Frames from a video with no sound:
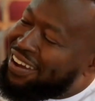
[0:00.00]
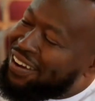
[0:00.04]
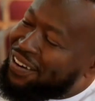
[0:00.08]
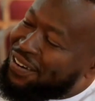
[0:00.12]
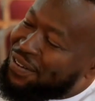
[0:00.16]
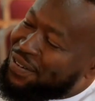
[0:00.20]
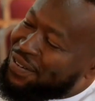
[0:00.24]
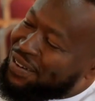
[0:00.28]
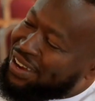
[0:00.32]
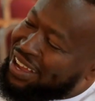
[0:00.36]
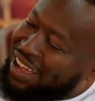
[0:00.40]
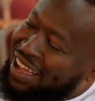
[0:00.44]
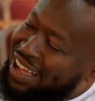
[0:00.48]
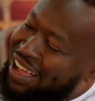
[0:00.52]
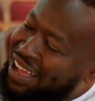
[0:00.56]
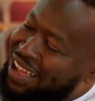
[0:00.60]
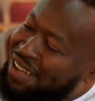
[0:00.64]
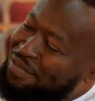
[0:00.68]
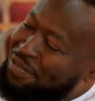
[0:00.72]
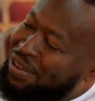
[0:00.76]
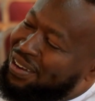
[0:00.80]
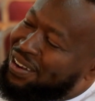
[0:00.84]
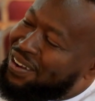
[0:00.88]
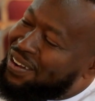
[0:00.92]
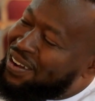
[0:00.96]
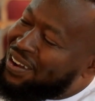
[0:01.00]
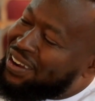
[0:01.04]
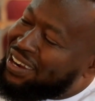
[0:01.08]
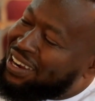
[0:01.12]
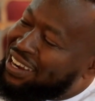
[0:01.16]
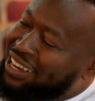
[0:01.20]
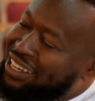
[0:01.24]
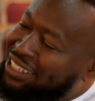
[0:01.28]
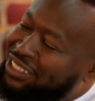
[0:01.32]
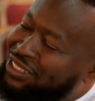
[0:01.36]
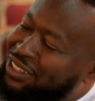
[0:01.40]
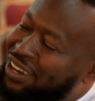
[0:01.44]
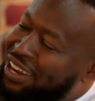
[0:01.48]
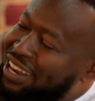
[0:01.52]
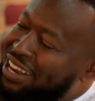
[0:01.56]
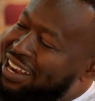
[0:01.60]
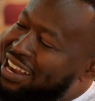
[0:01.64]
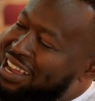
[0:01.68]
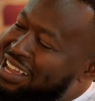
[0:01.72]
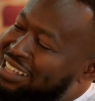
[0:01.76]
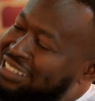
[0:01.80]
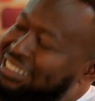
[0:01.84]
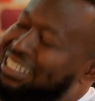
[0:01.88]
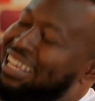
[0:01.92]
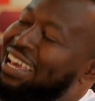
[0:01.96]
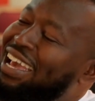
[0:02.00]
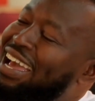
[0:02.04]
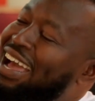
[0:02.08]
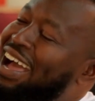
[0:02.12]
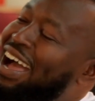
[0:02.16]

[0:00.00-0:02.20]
Oh, come along and join us.